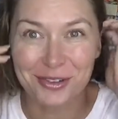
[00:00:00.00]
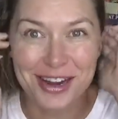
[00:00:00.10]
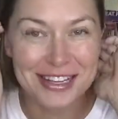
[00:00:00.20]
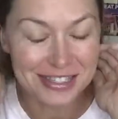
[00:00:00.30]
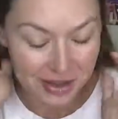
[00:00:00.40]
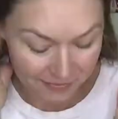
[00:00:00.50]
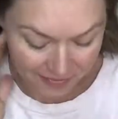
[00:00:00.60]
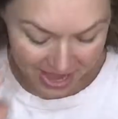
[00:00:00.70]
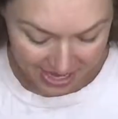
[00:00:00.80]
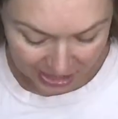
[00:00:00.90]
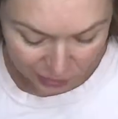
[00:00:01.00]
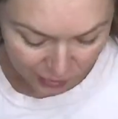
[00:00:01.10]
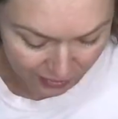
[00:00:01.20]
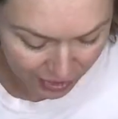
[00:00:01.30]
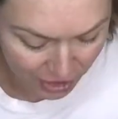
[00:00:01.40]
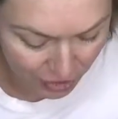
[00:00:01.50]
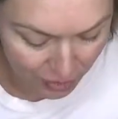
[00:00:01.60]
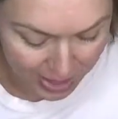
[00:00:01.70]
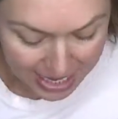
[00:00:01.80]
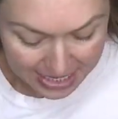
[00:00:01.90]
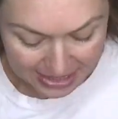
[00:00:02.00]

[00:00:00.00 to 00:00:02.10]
Race Vegas Revue,